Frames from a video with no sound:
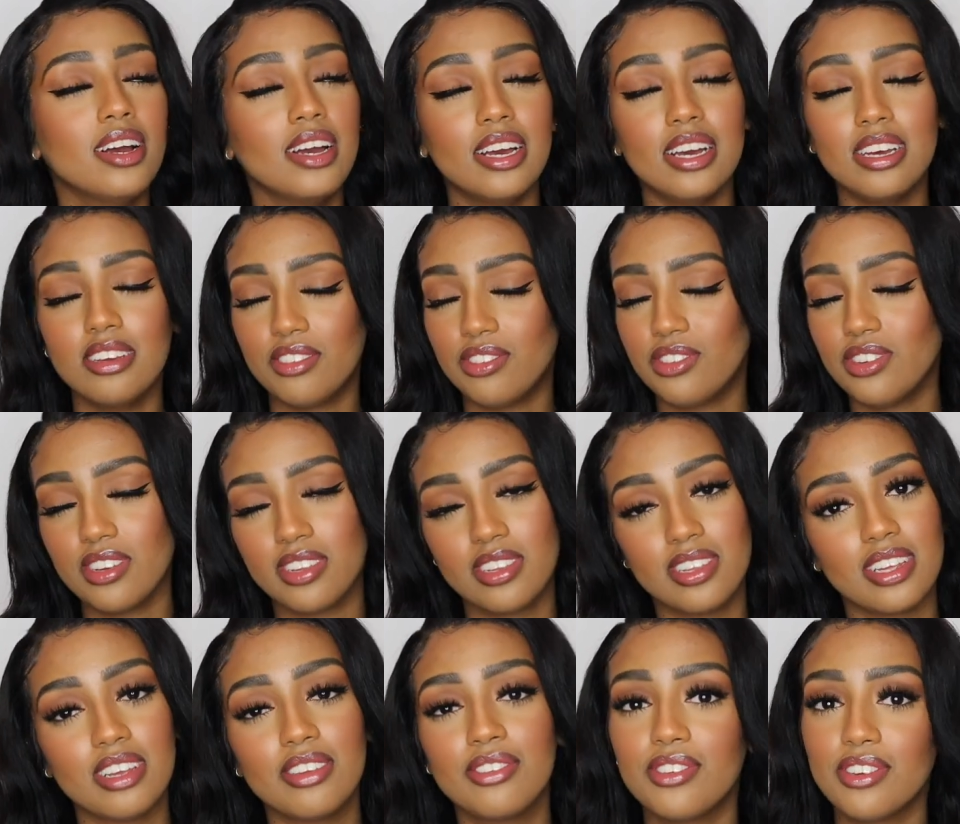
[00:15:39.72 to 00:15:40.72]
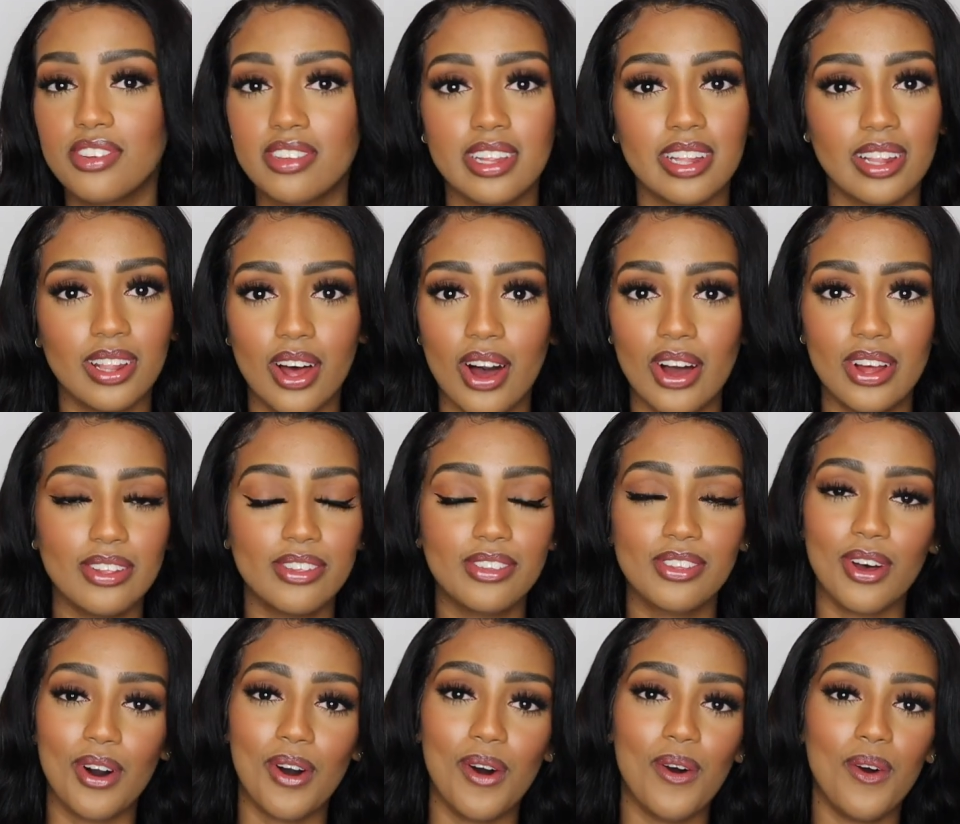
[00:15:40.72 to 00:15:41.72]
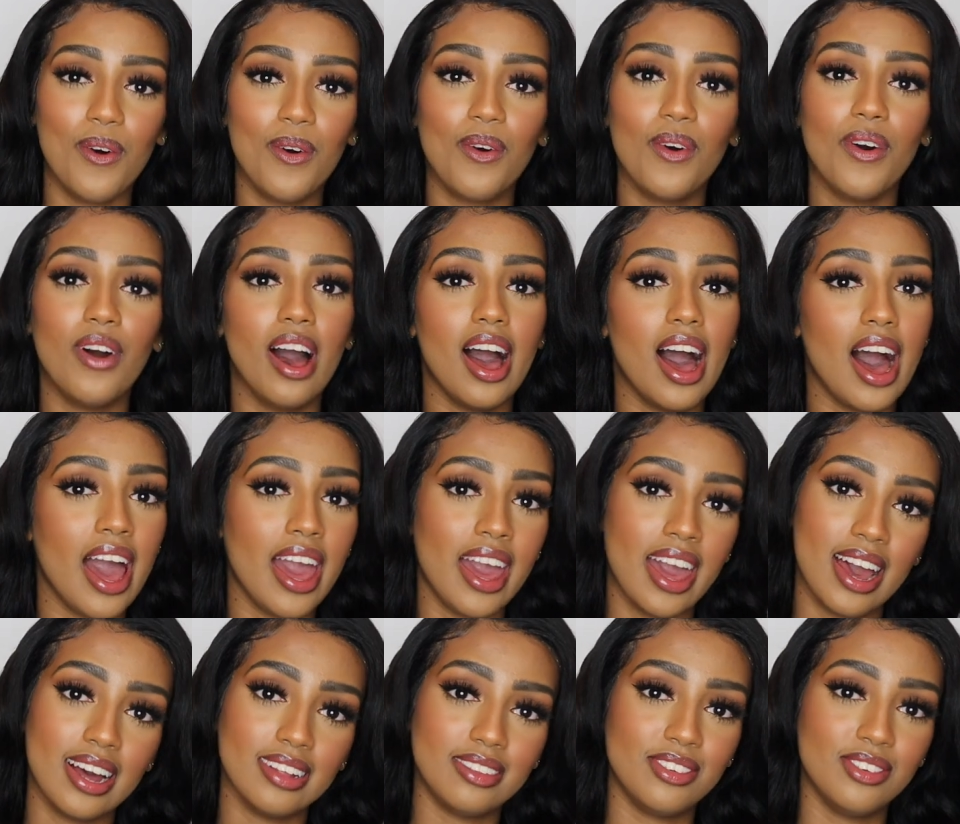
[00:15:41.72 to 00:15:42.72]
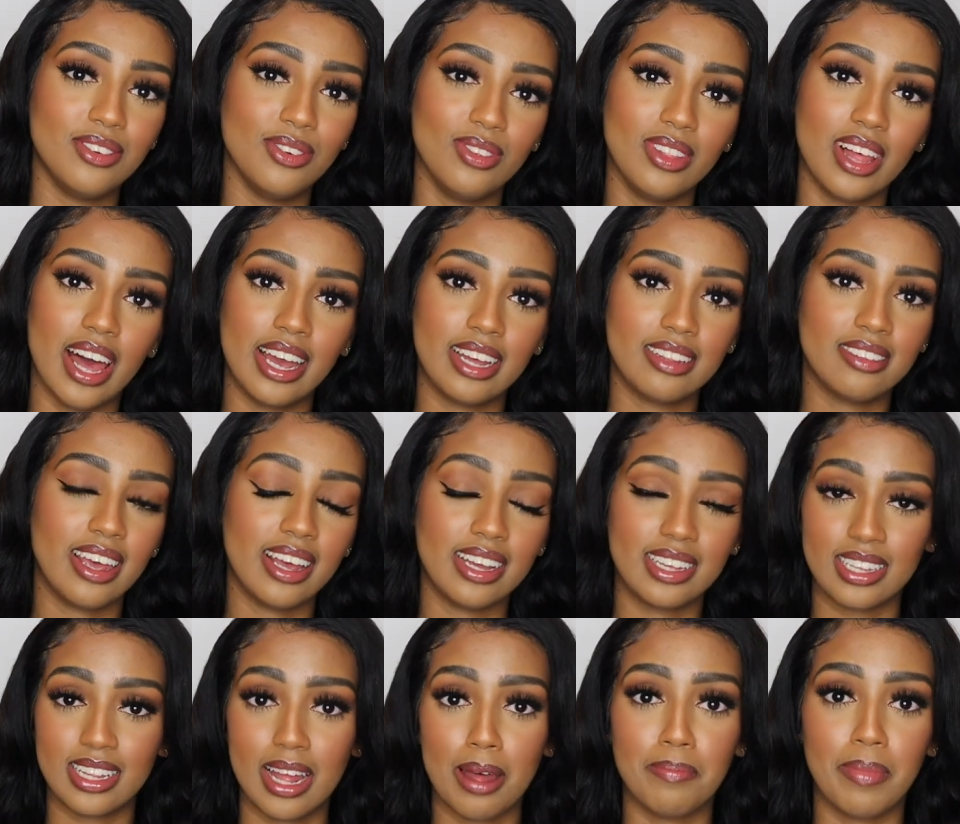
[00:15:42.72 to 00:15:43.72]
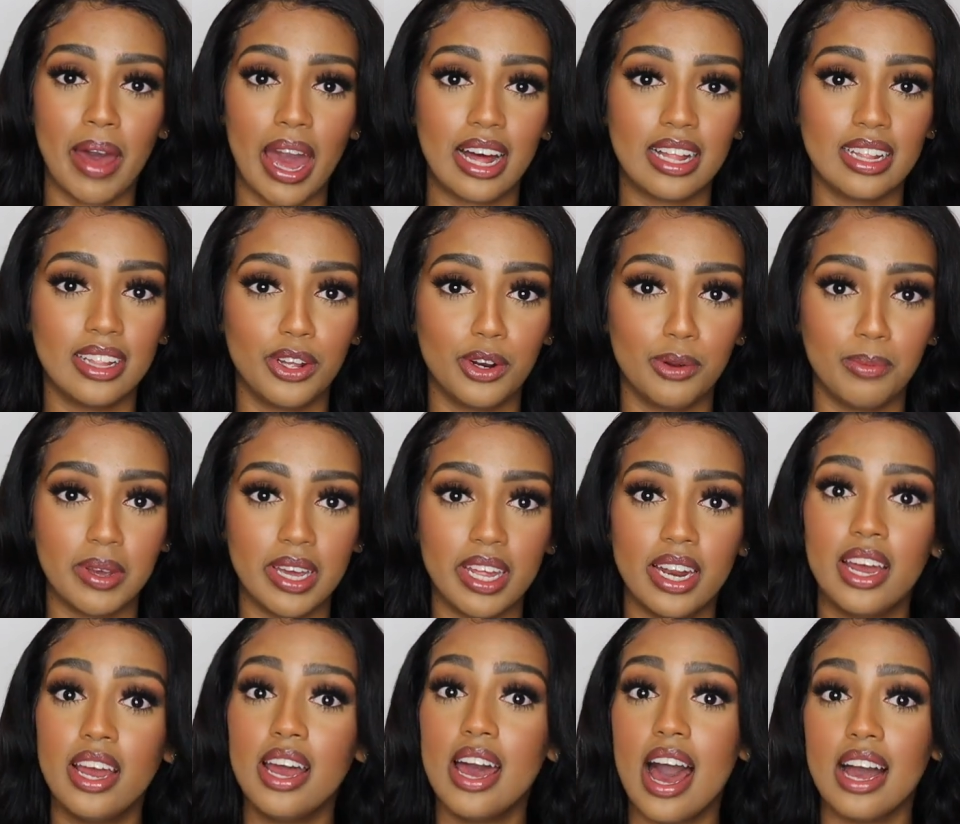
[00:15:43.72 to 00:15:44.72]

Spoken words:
It's just a lot. So I had to like take a step back a little bit.